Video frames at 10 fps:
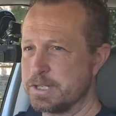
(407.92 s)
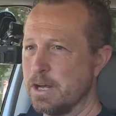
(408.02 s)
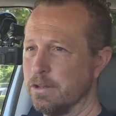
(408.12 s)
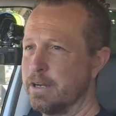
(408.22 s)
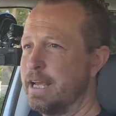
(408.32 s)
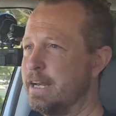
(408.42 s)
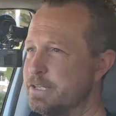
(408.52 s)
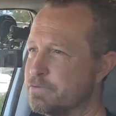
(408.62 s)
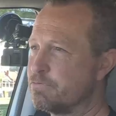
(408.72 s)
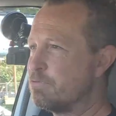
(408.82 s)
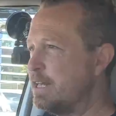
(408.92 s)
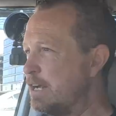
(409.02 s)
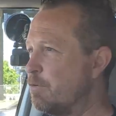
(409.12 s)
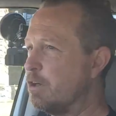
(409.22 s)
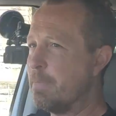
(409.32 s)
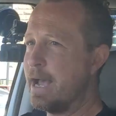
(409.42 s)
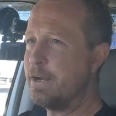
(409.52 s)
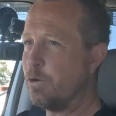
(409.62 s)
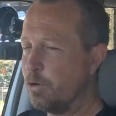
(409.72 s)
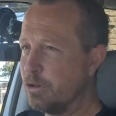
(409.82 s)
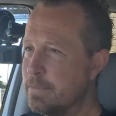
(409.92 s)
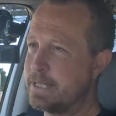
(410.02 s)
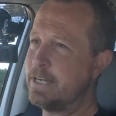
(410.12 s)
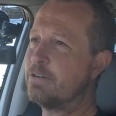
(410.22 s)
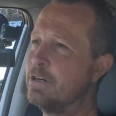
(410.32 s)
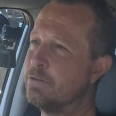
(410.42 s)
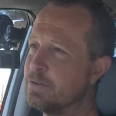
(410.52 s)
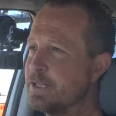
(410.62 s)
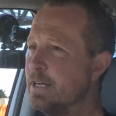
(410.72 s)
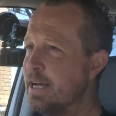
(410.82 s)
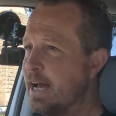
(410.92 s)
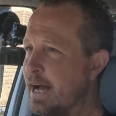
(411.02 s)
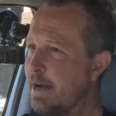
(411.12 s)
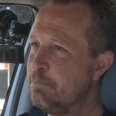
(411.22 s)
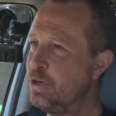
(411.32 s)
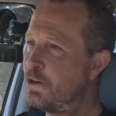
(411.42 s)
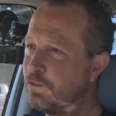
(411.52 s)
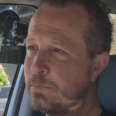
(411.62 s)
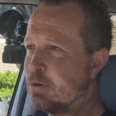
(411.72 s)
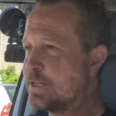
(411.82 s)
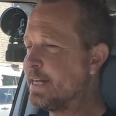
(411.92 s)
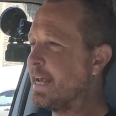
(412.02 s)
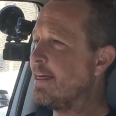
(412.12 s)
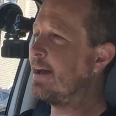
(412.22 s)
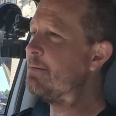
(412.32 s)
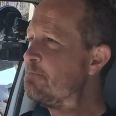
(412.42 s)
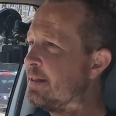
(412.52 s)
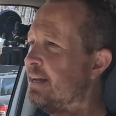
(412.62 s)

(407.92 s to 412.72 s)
solid. It is really well made. All the materials are beautifully put together.